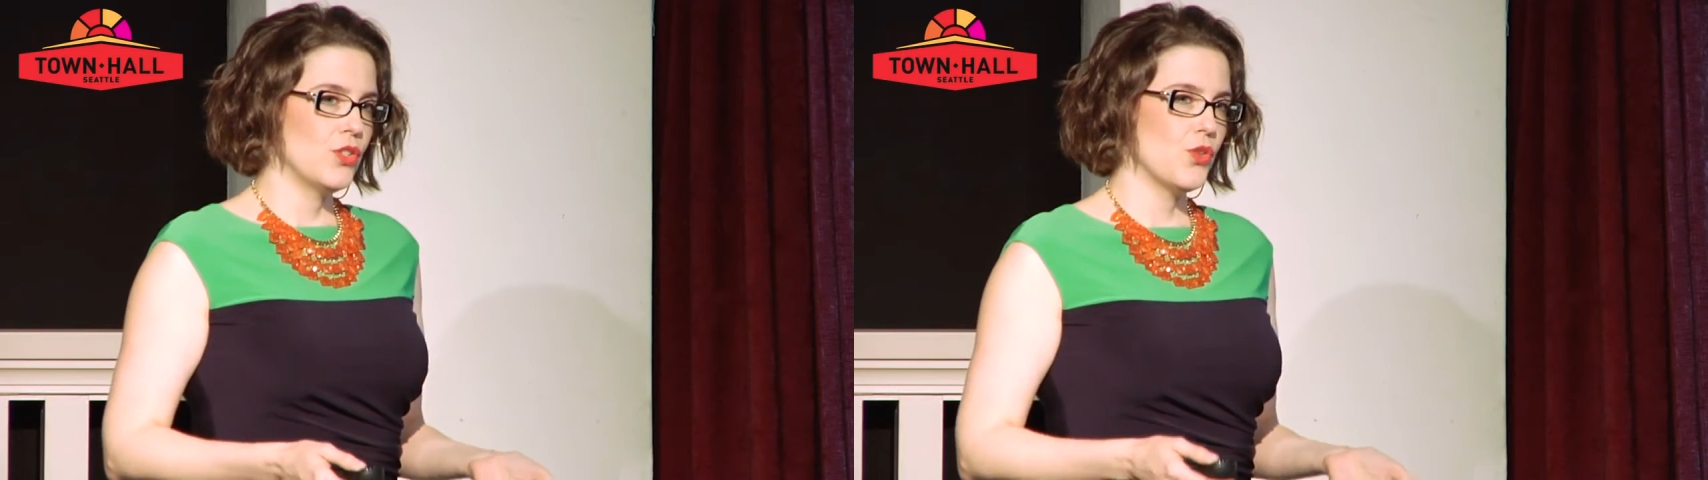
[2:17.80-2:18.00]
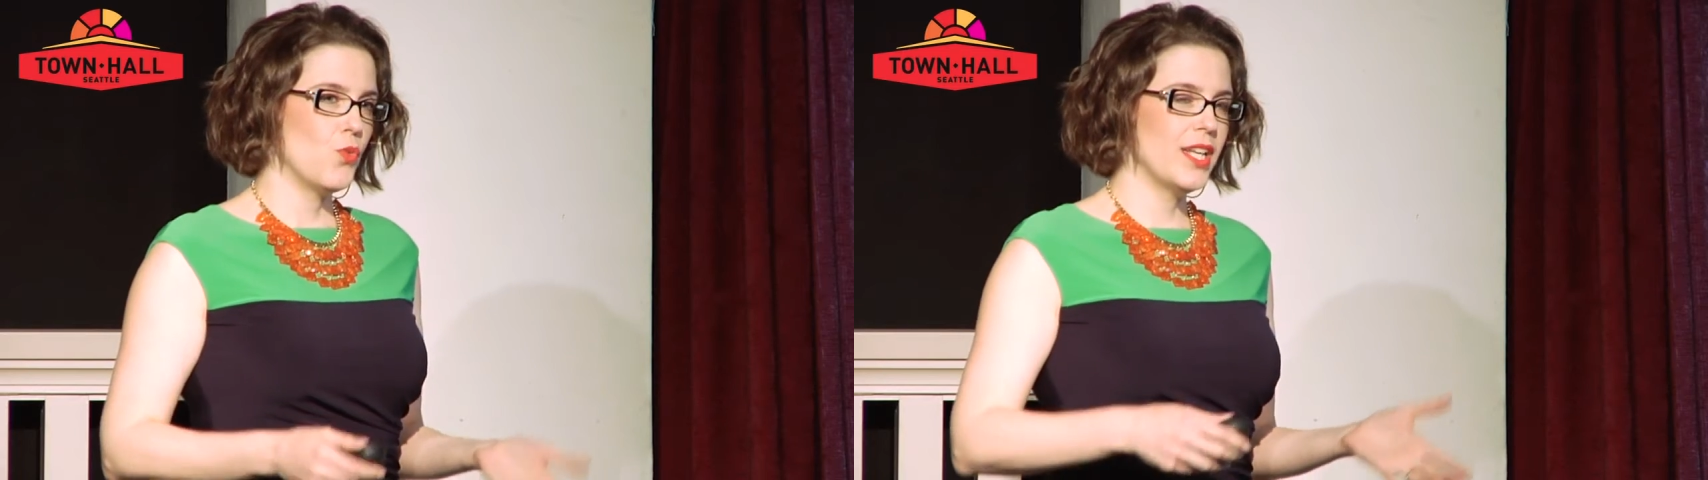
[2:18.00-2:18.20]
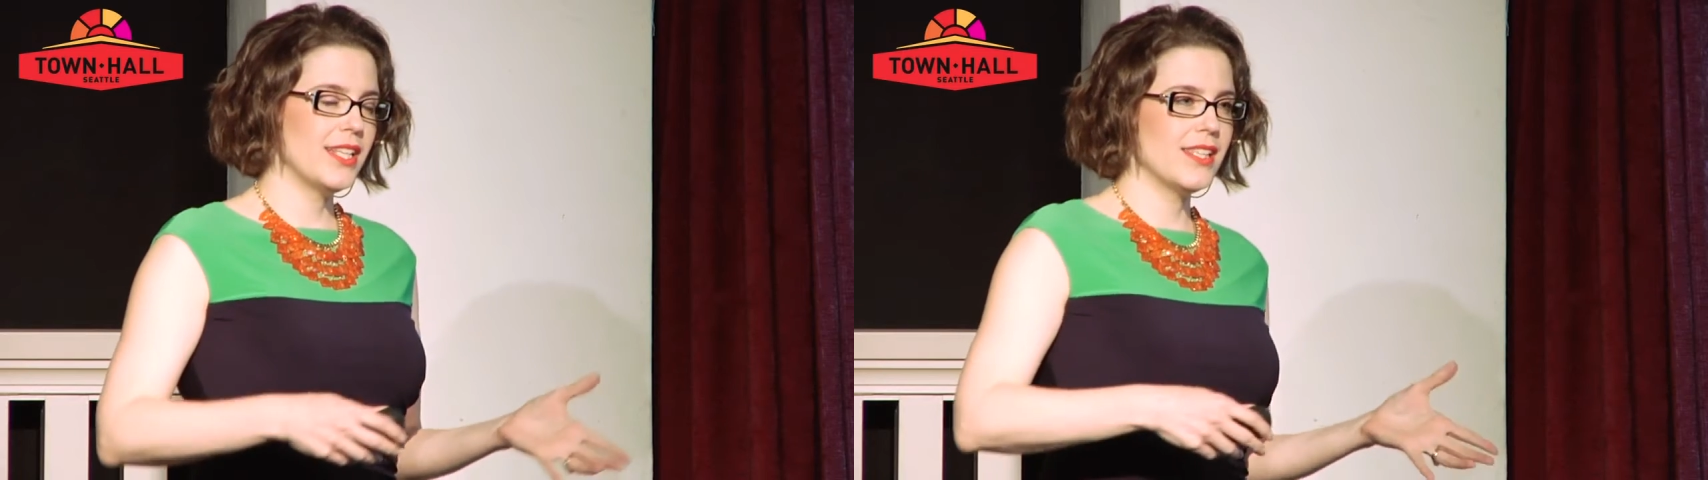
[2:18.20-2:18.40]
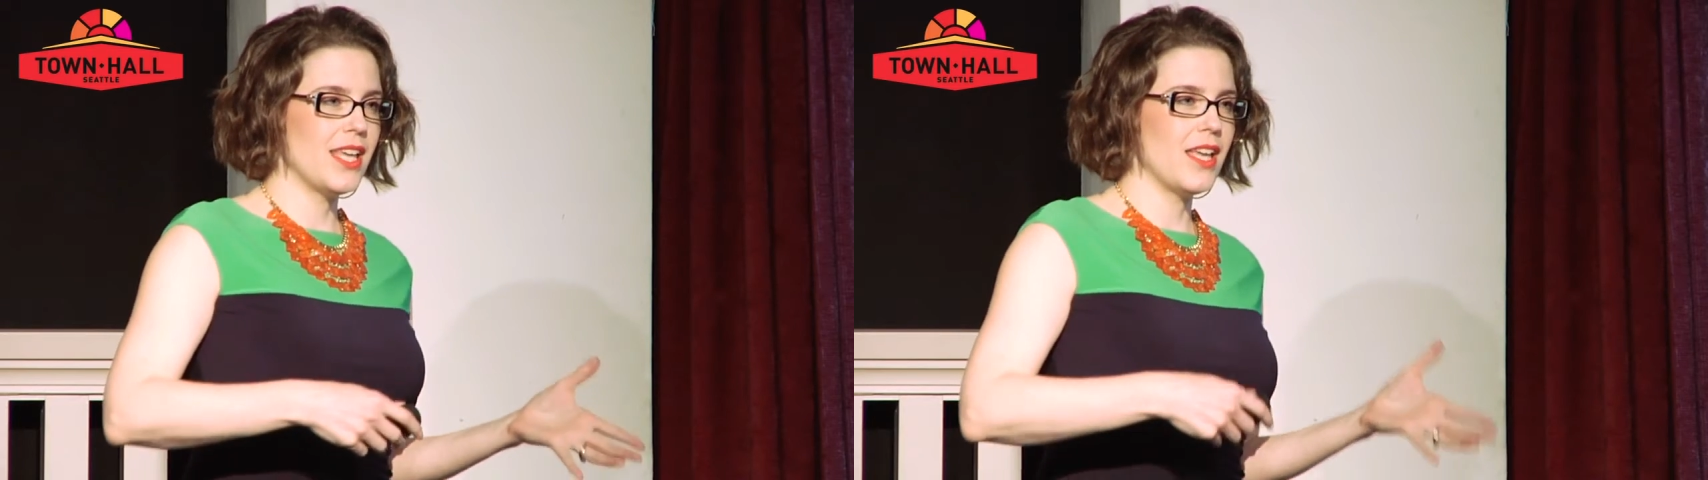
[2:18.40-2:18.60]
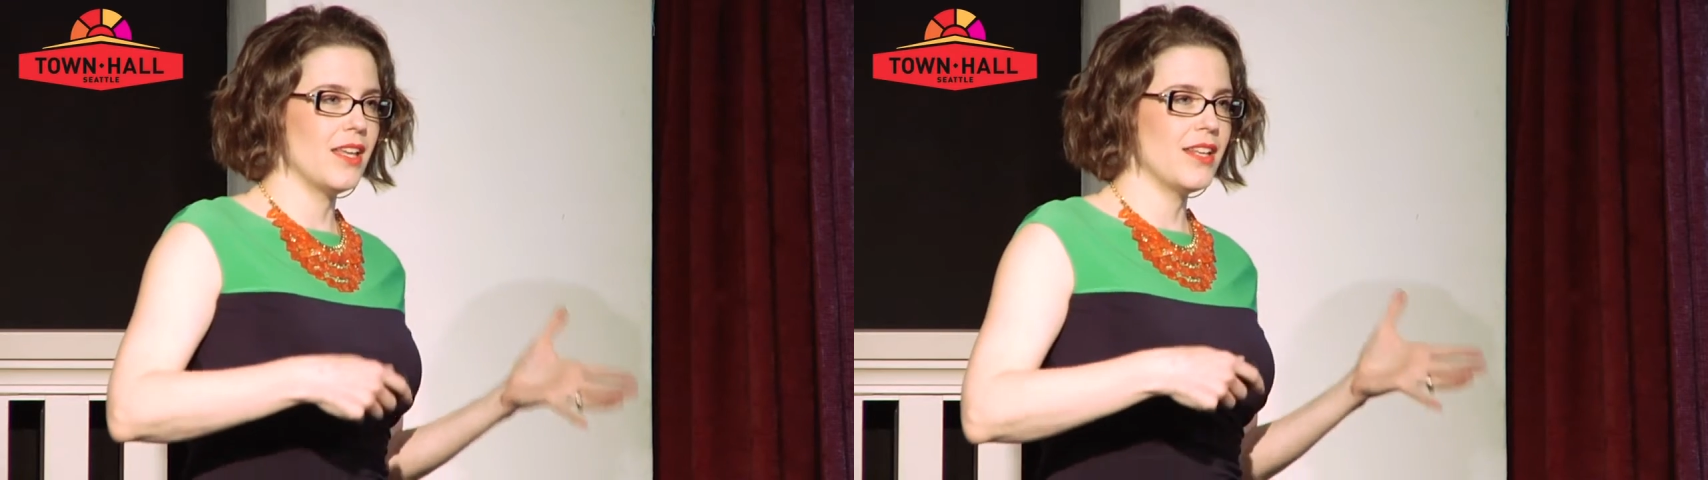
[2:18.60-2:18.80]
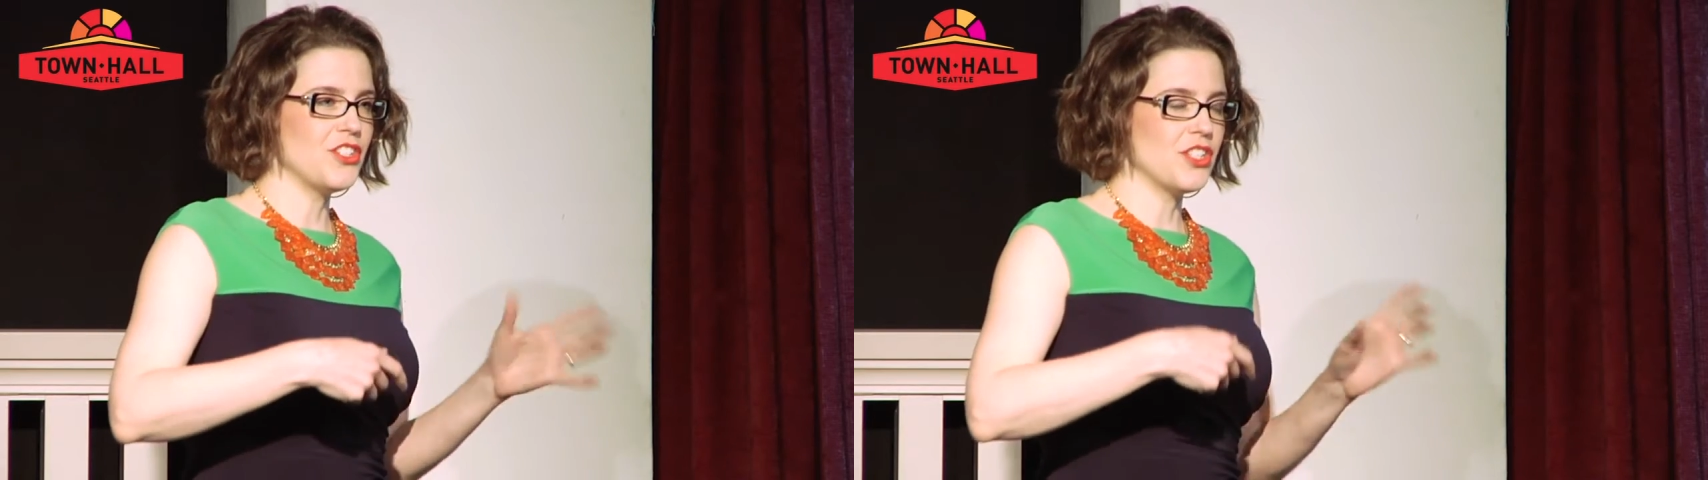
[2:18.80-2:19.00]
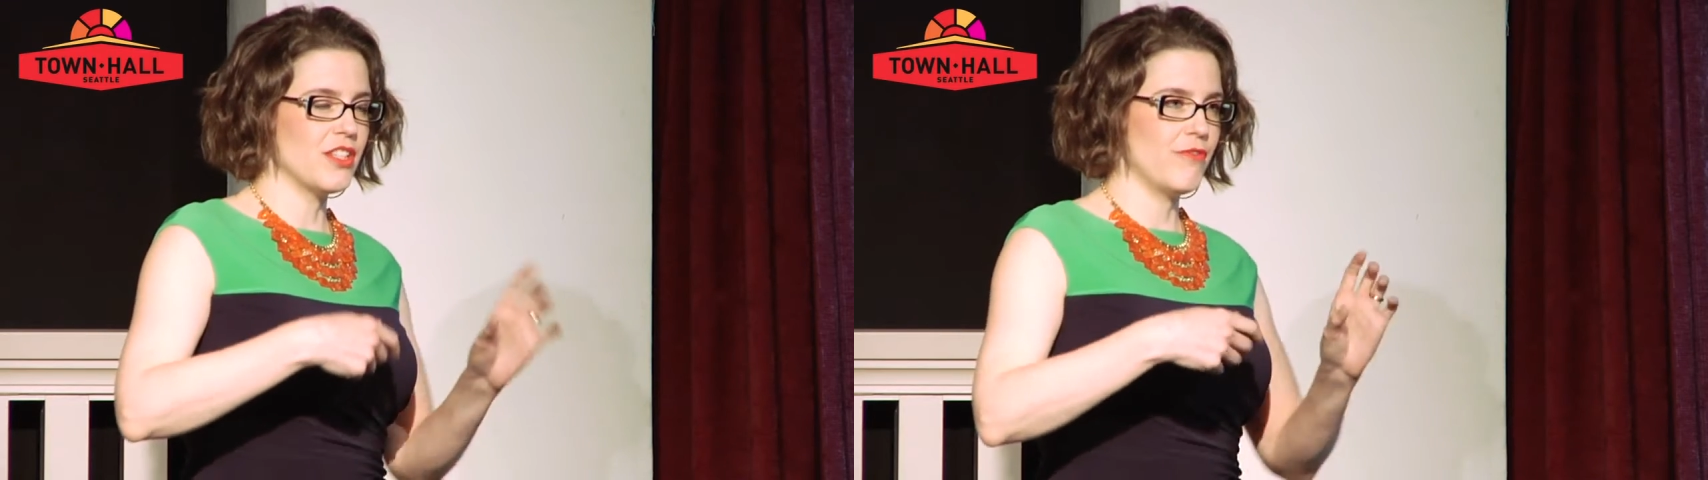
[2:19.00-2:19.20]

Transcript: So what is the, not just